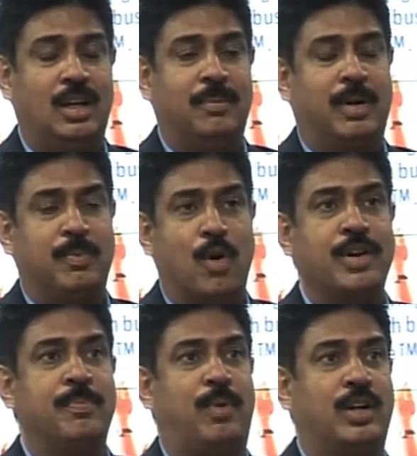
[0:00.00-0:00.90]
But more
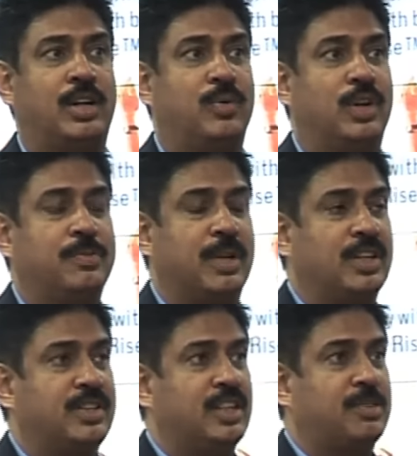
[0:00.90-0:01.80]
important was
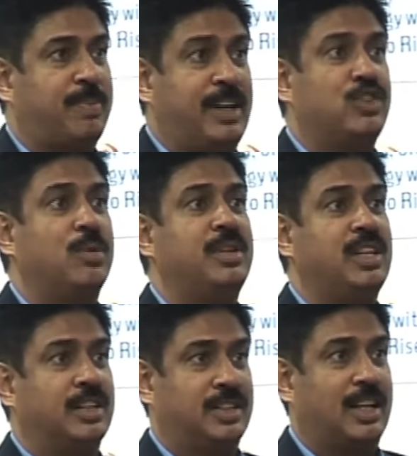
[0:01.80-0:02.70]
because they spent so many
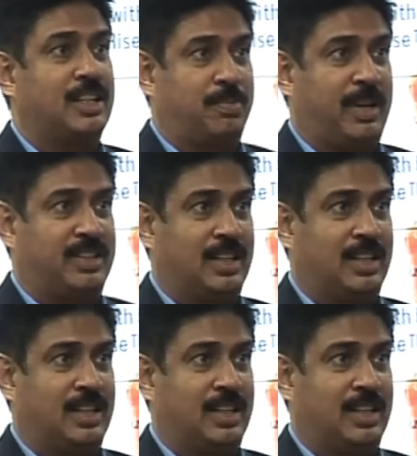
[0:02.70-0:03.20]
years in that space,